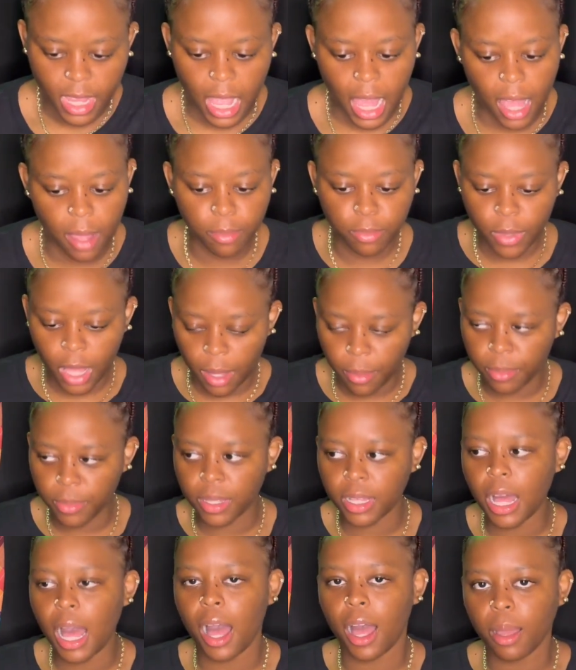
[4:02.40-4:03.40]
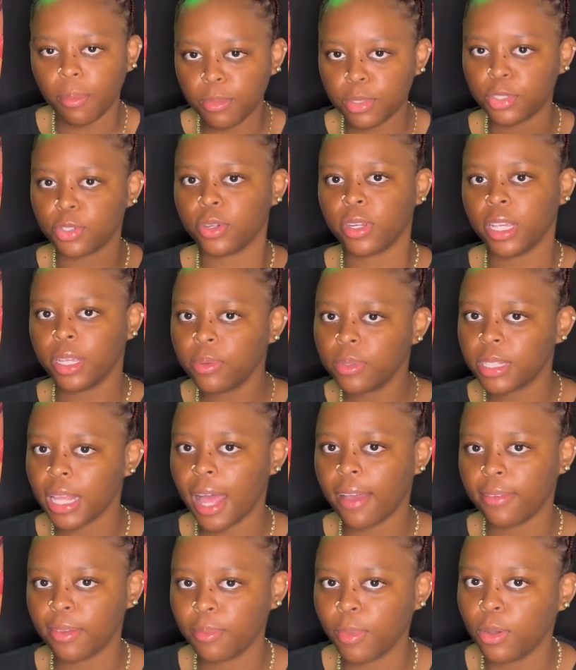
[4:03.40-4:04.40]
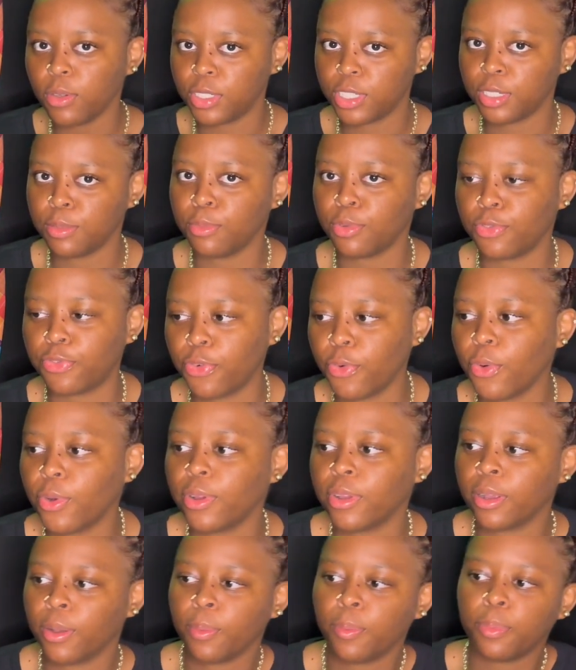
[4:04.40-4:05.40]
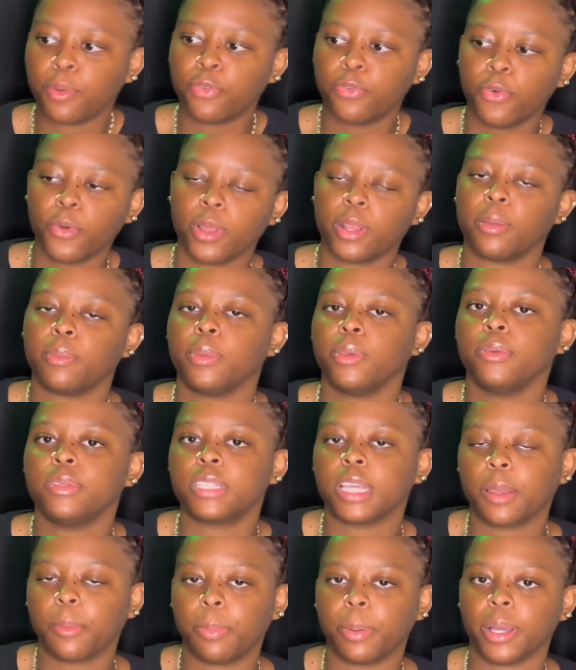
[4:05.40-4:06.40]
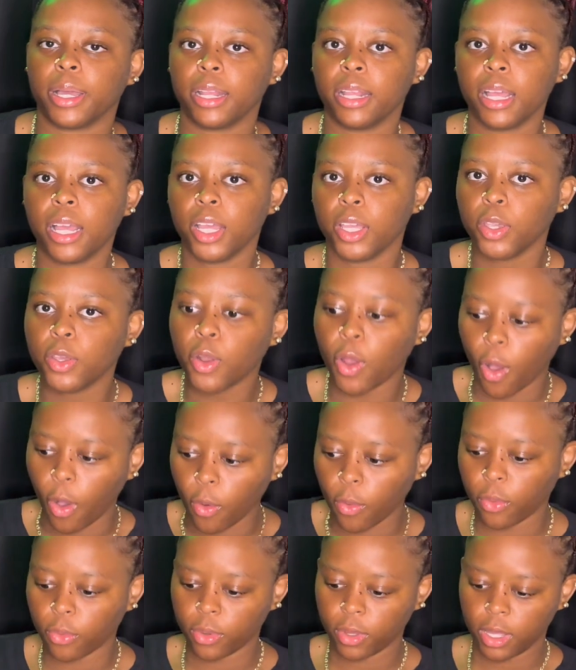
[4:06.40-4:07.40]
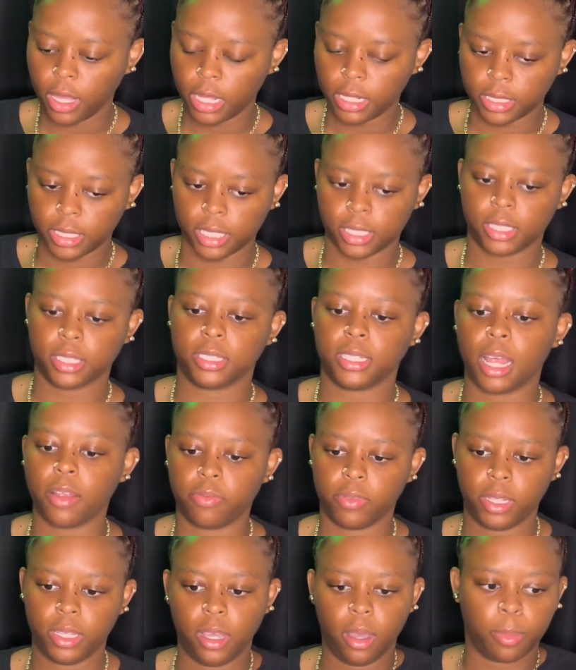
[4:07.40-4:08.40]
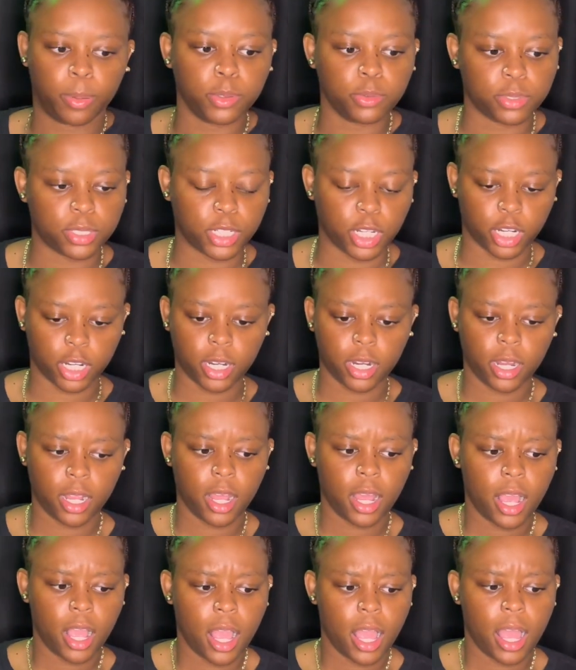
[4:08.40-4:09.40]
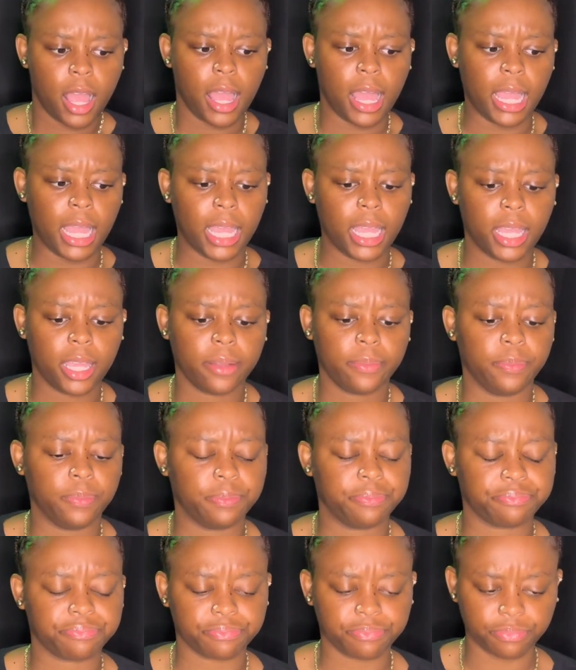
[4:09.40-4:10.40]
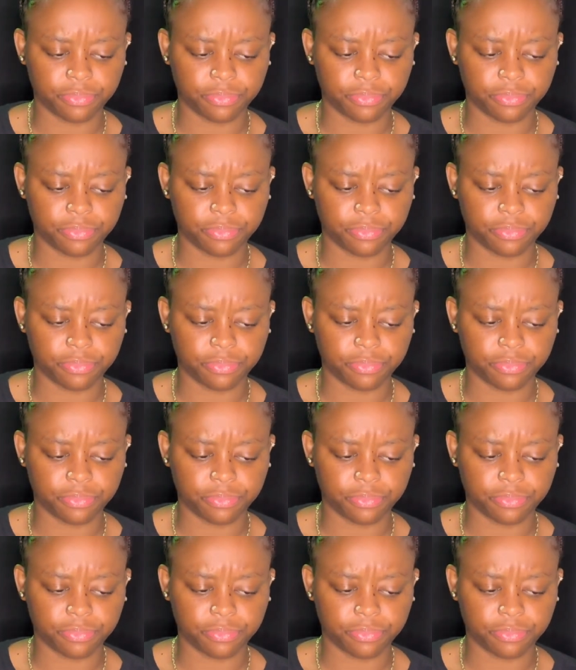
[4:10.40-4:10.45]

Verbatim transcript: I'm I'm I'm sure he was having motion before before the music, but you know, this is definitely a booster. And